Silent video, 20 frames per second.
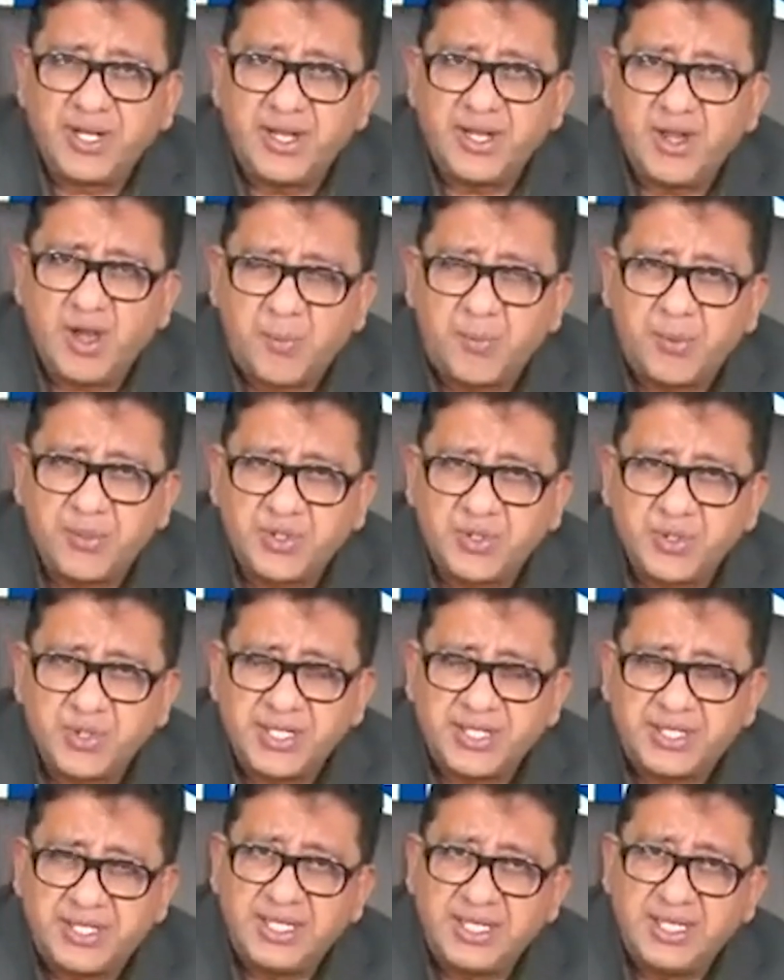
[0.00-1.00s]
the
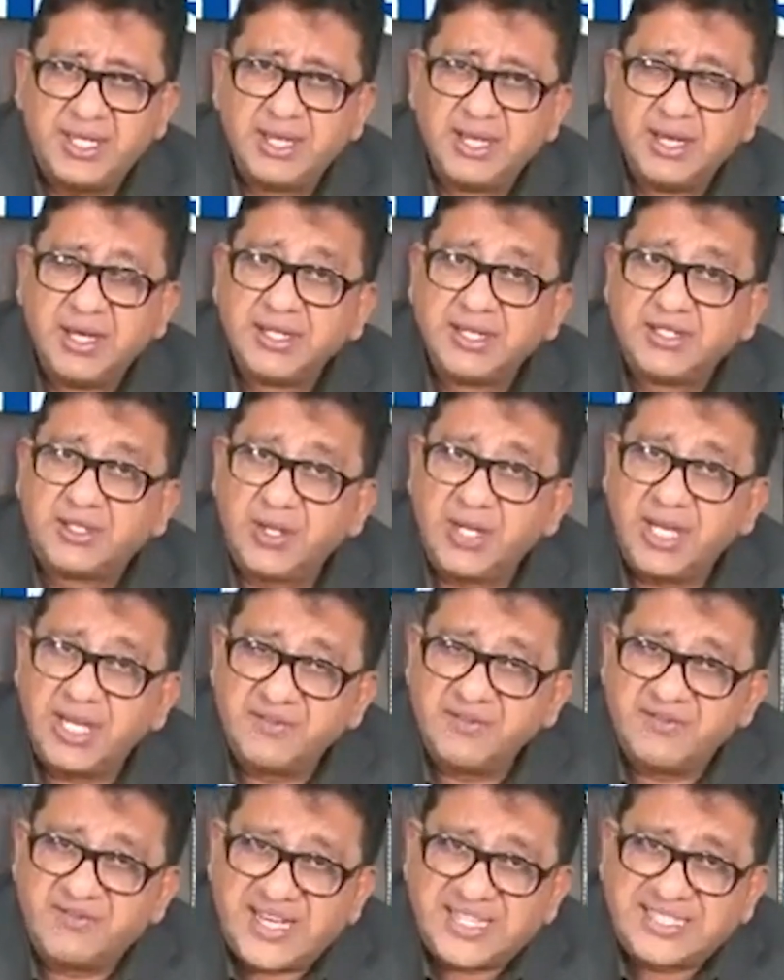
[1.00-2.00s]
opportunity to
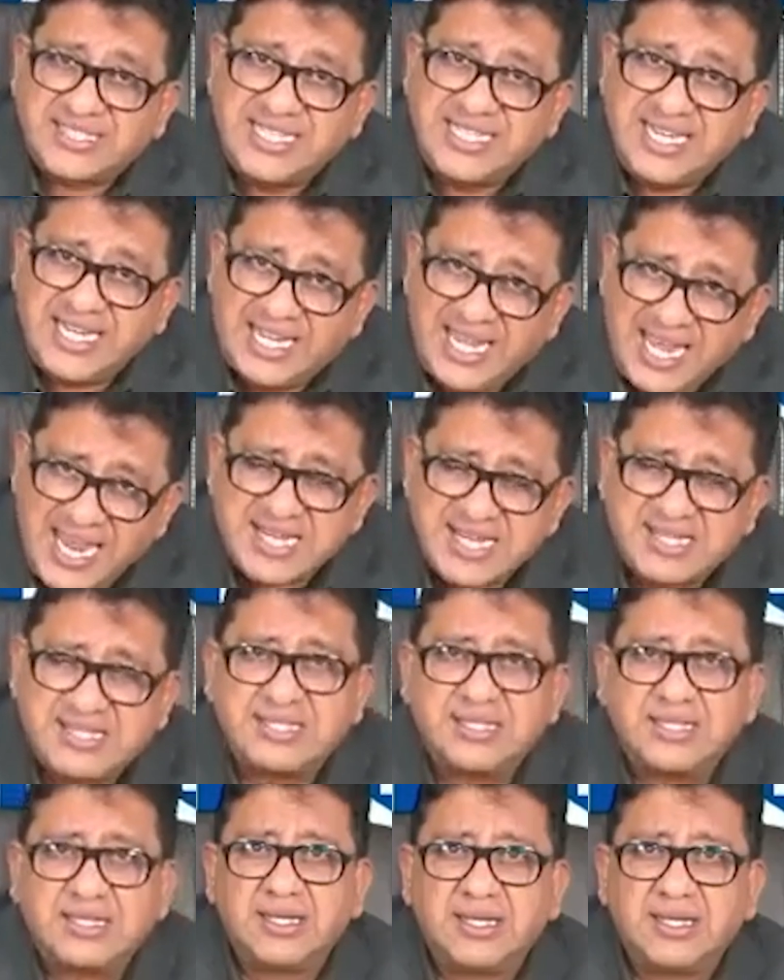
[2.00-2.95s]
investigate